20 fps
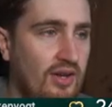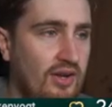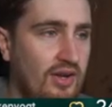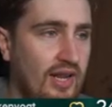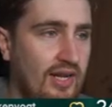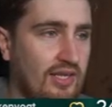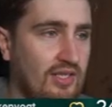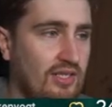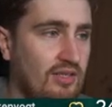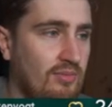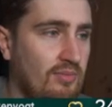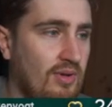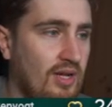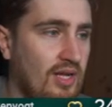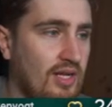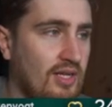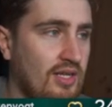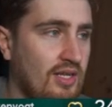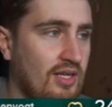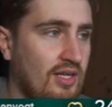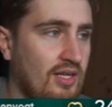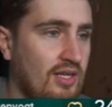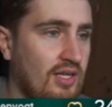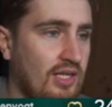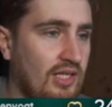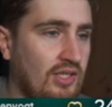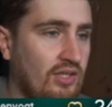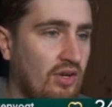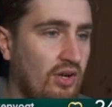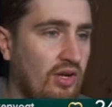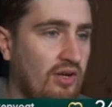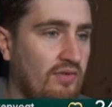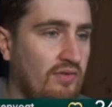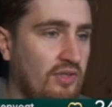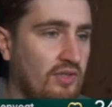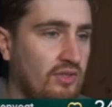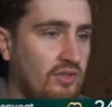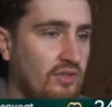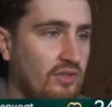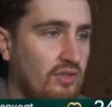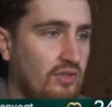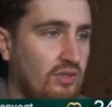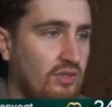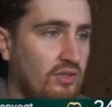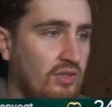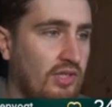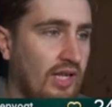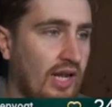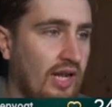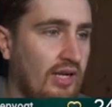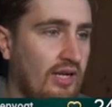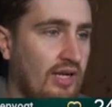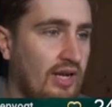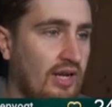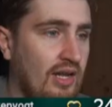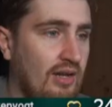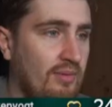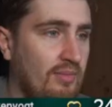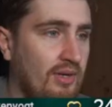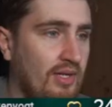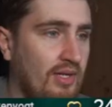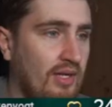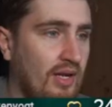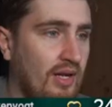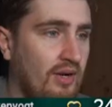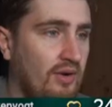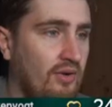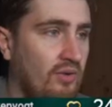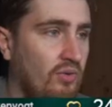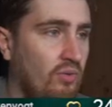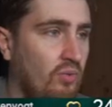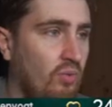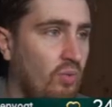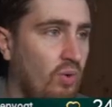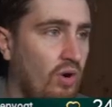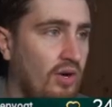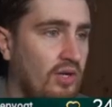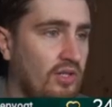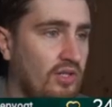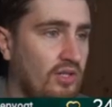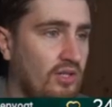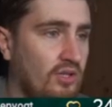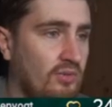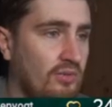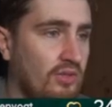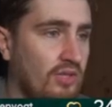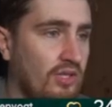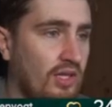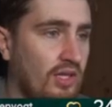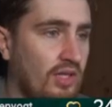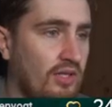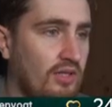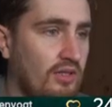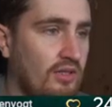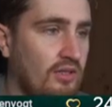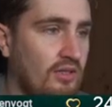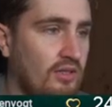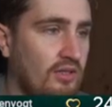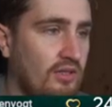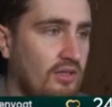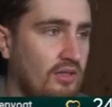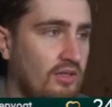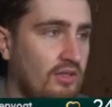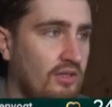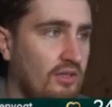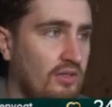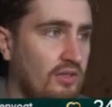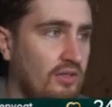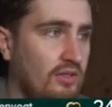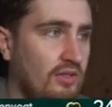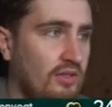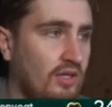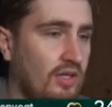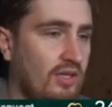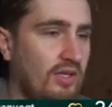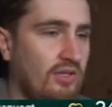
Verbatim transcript: next to me, he's not even getting near me. I don't know what he's doing there. Oh,